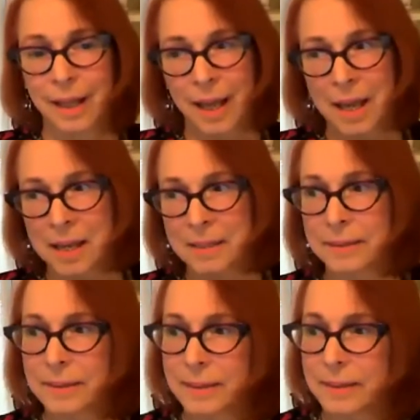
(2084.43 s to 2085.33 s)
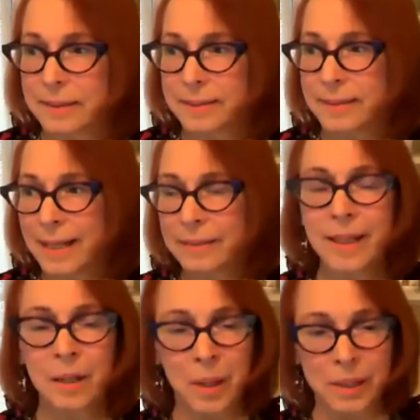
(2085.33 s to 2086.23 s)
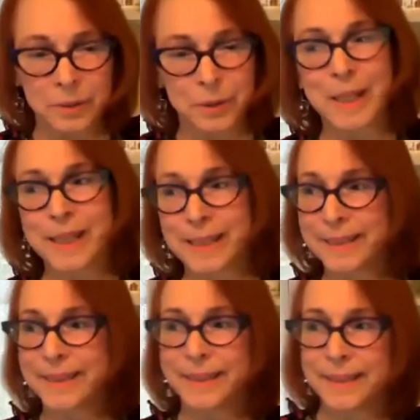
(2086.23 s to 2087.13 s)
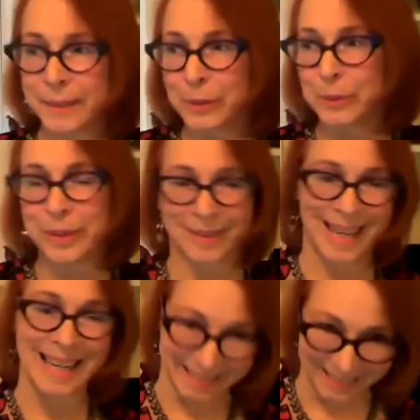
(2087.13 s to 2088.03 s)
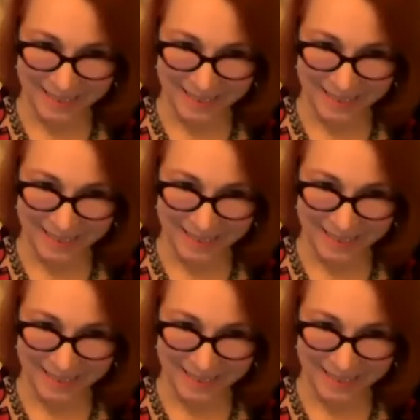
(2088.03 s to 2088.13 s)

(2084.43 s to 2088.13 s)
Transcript: And that's how I try to deal with that.